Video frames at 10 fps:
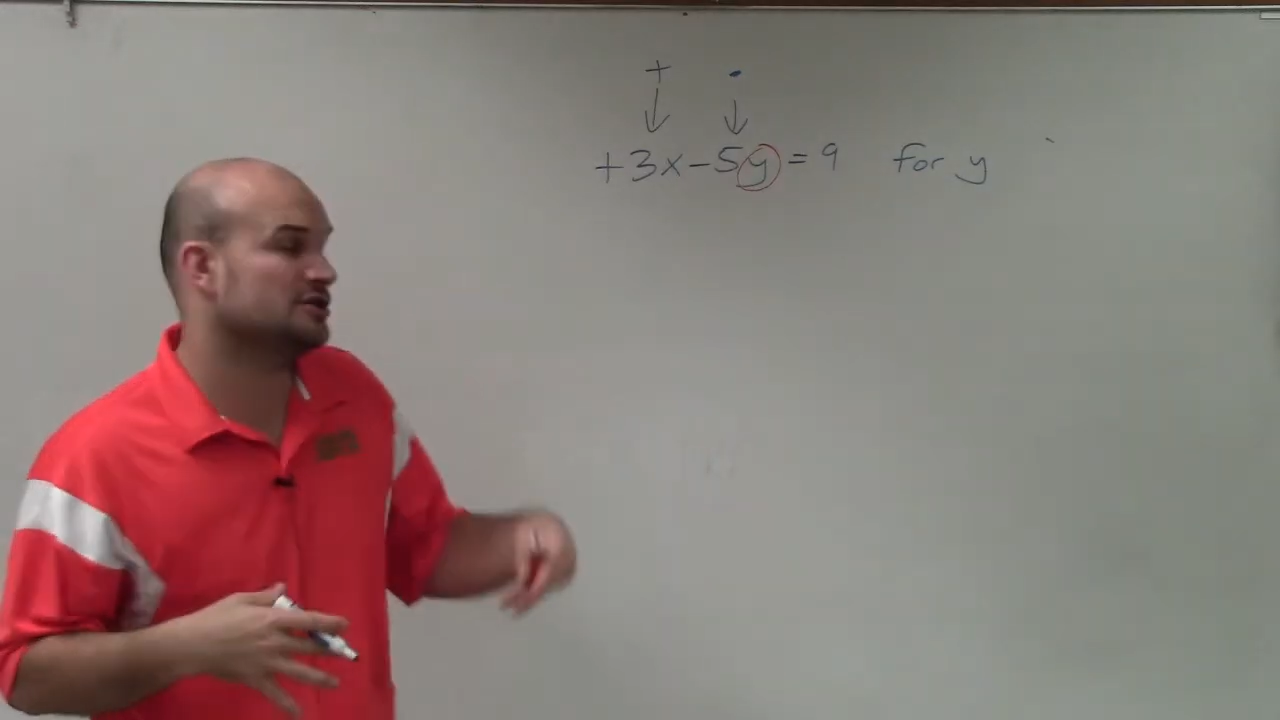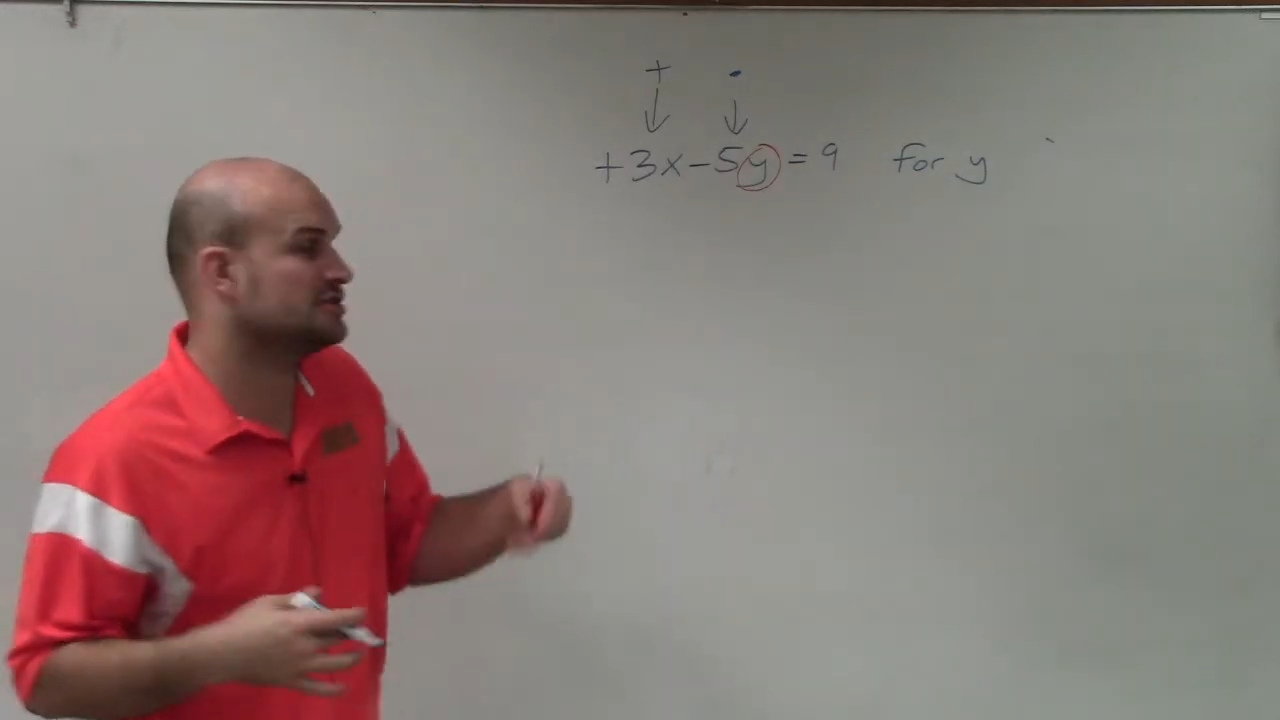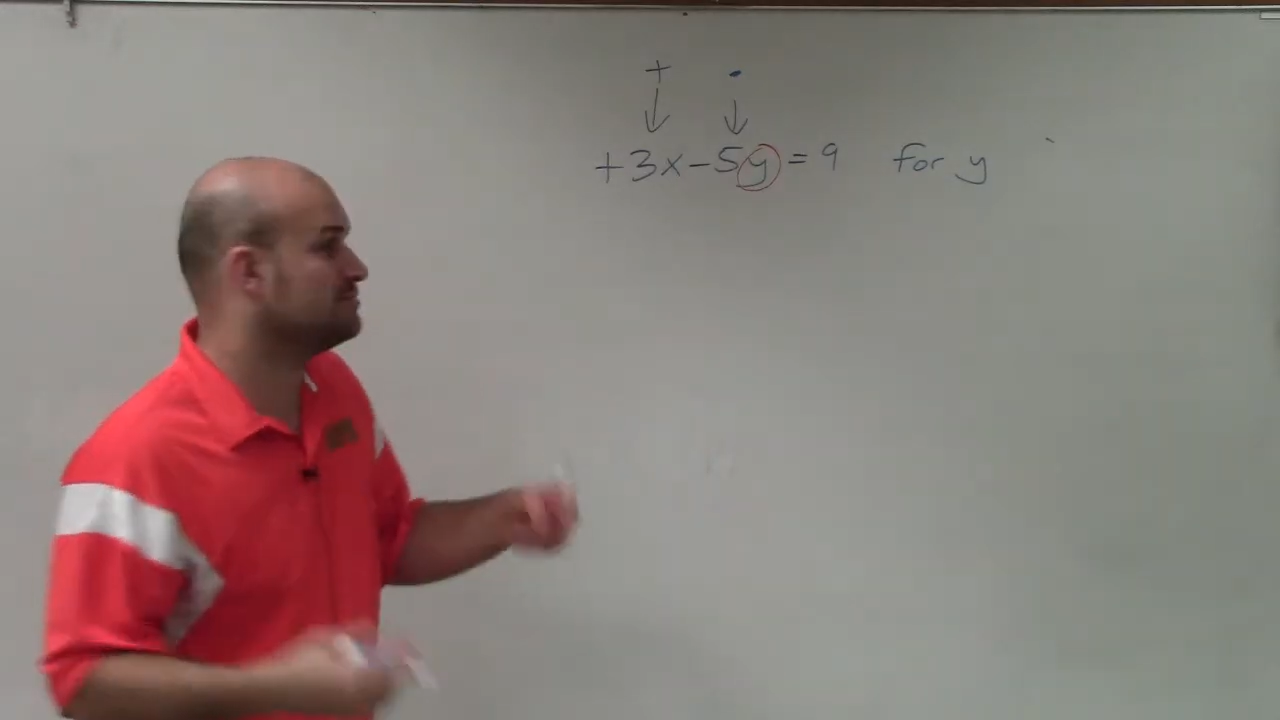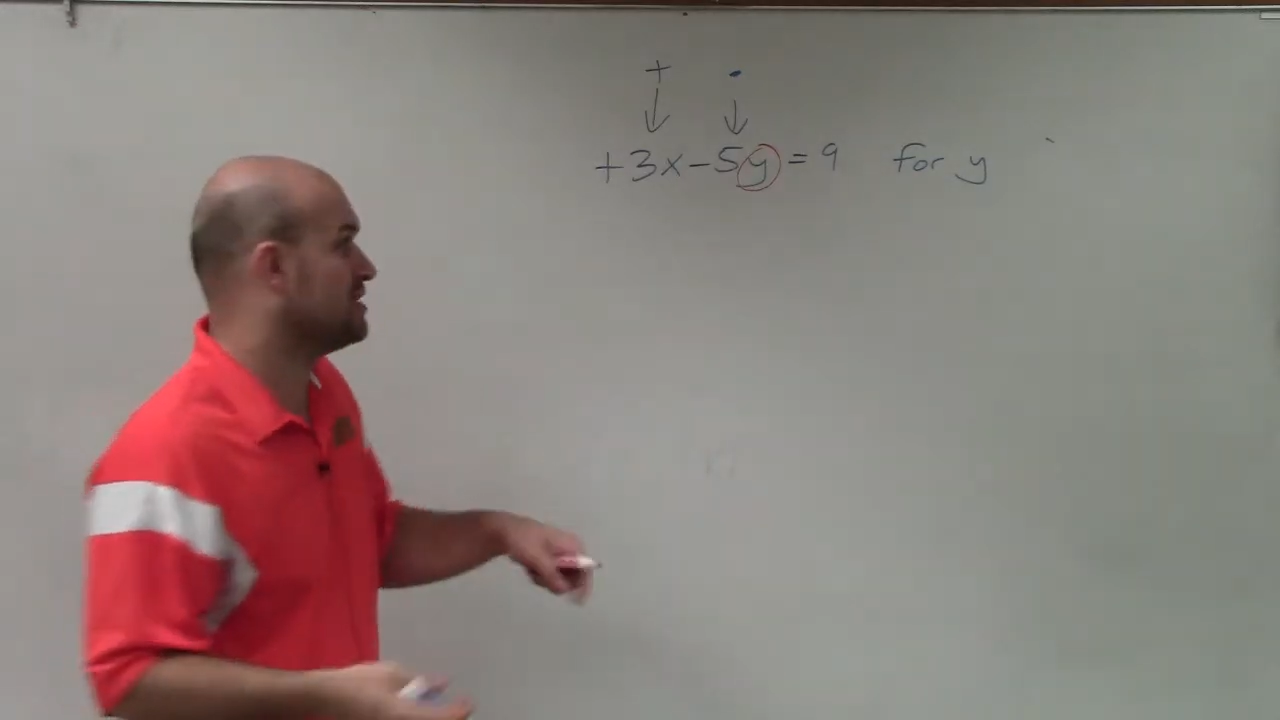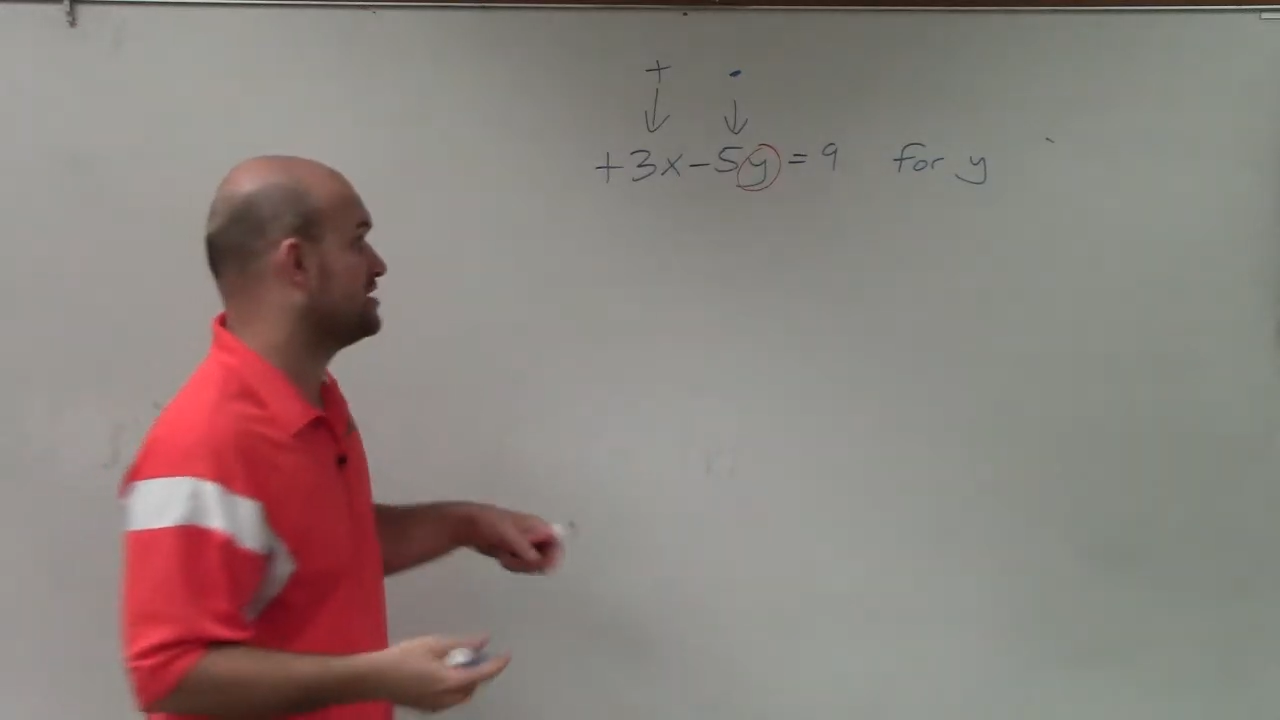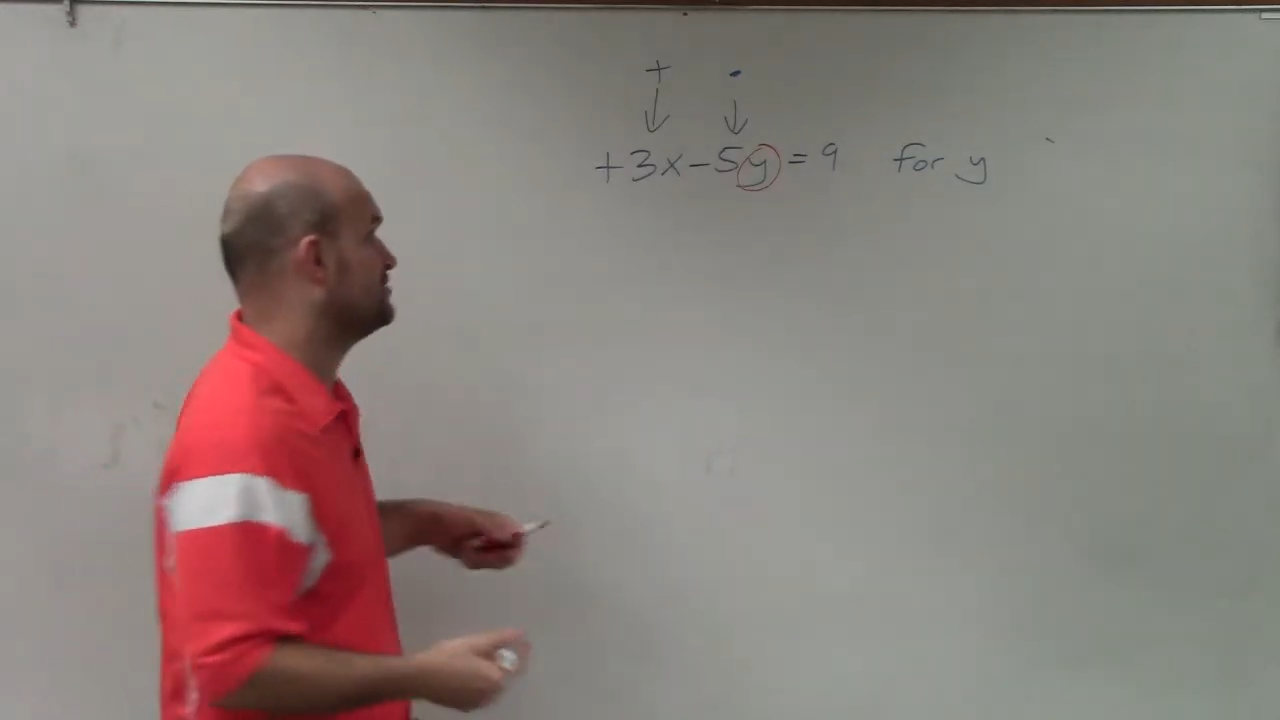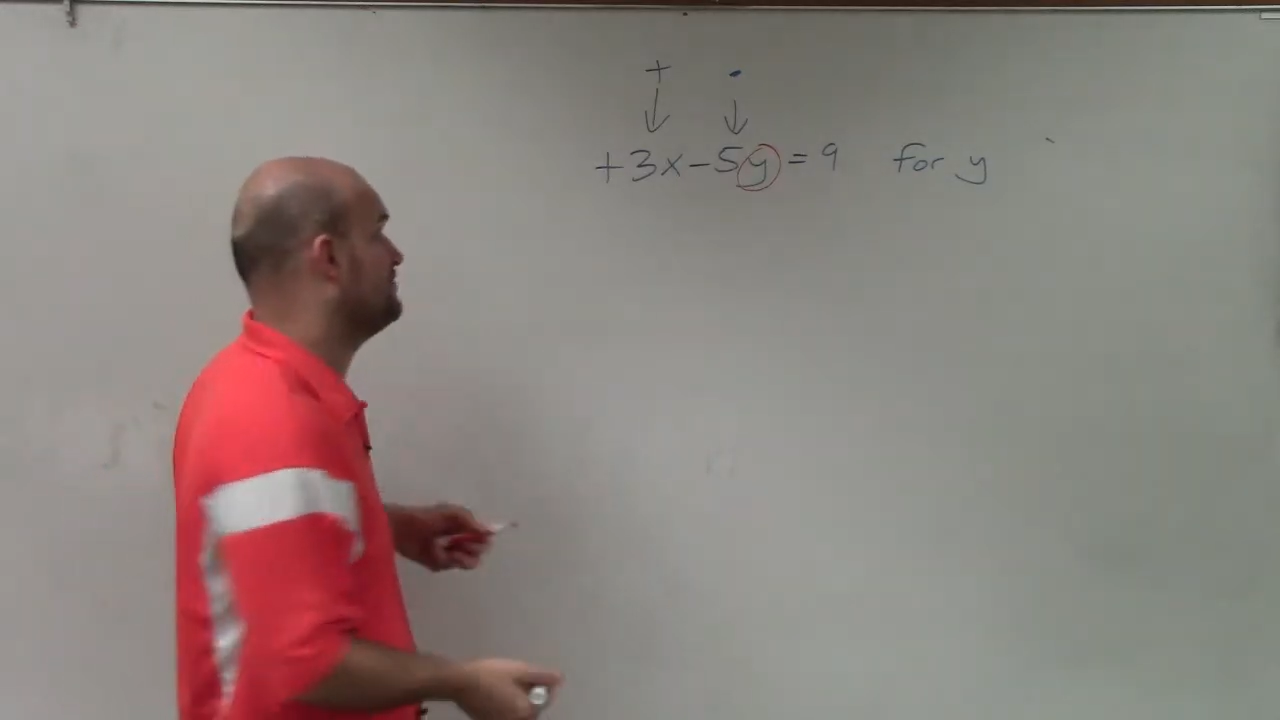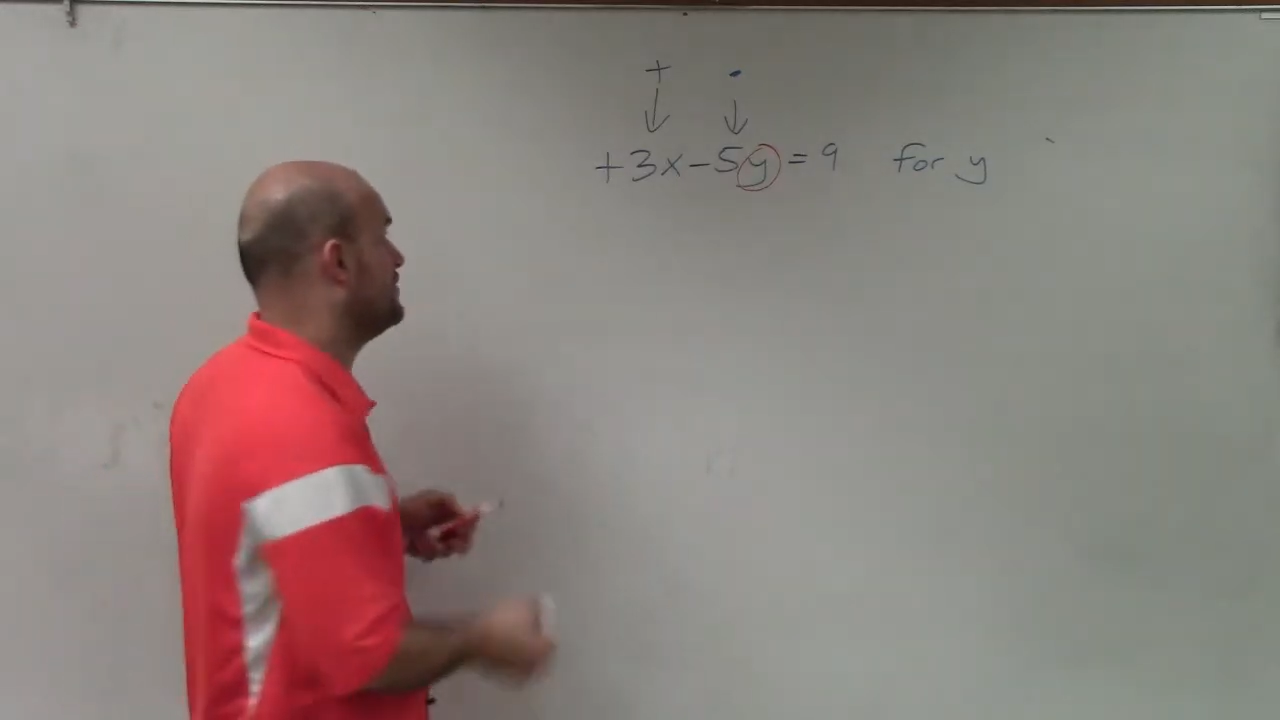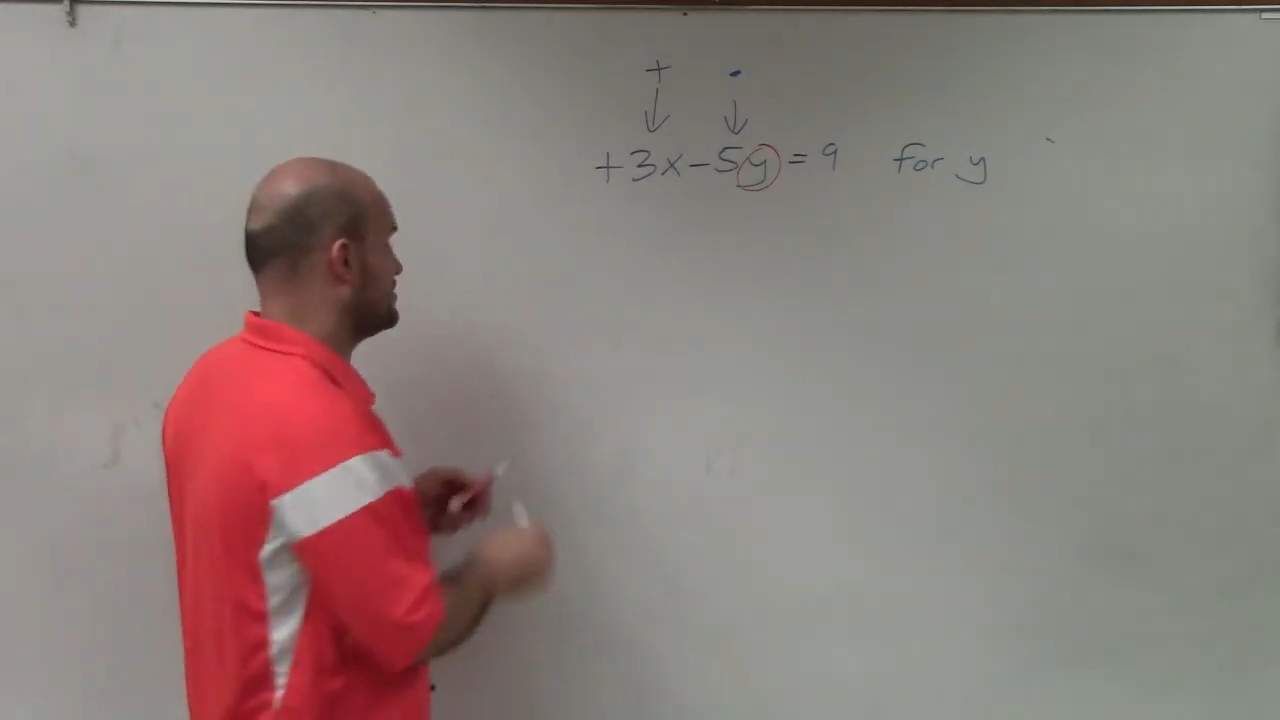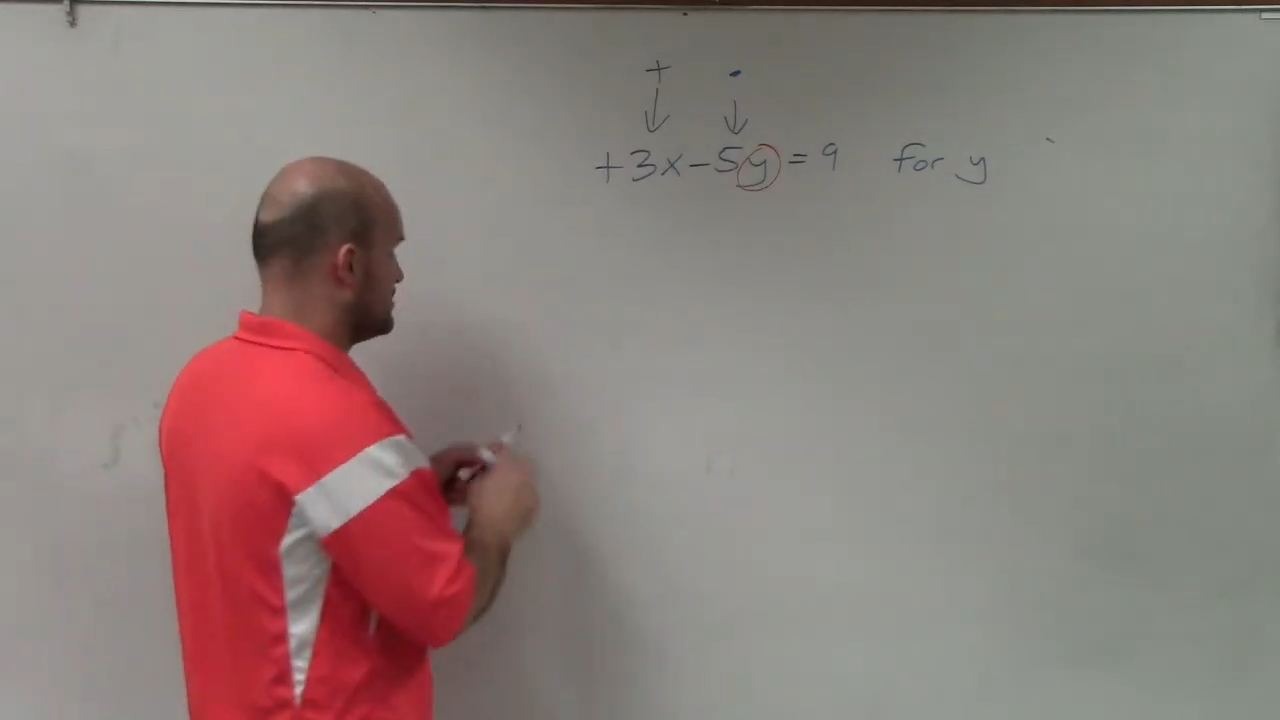and subtraction
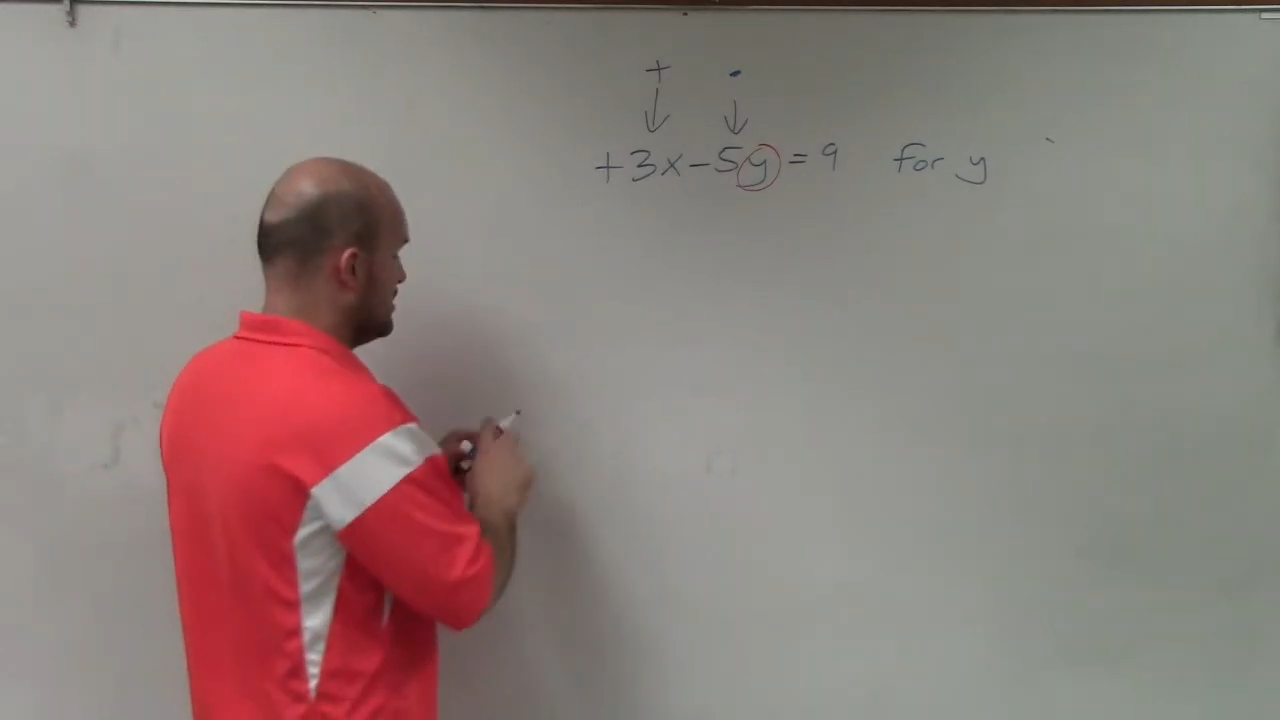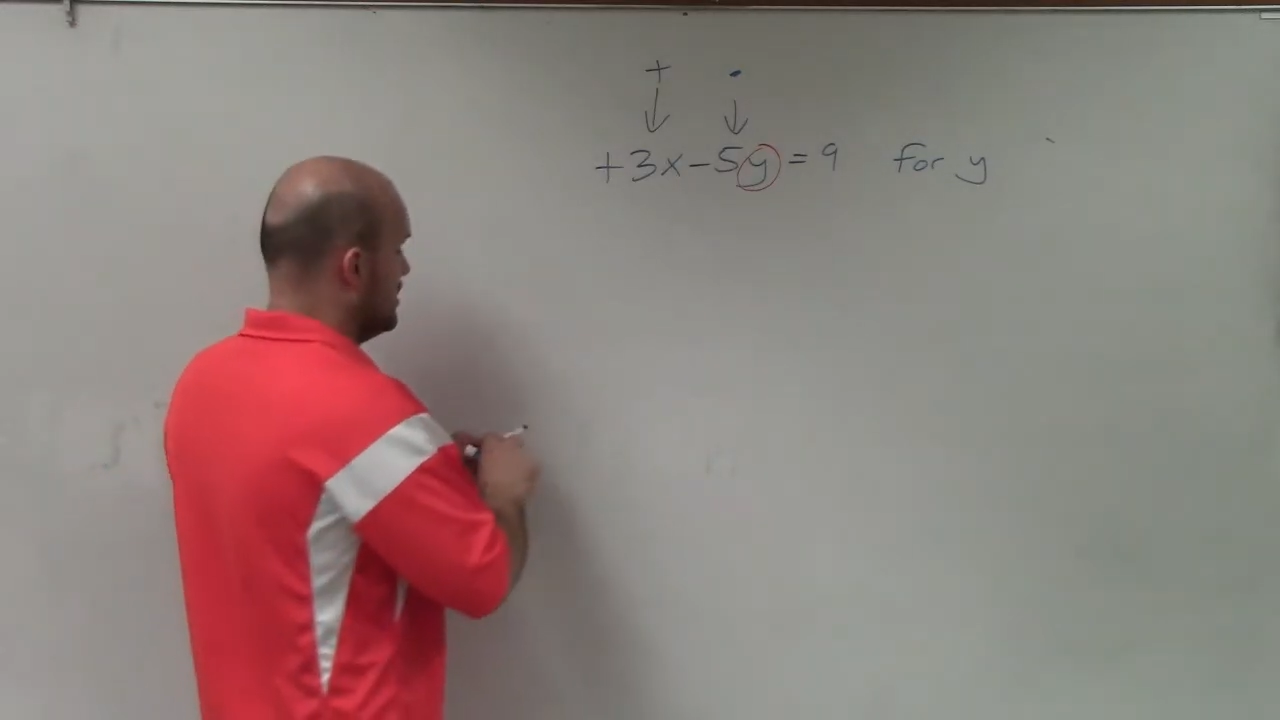first.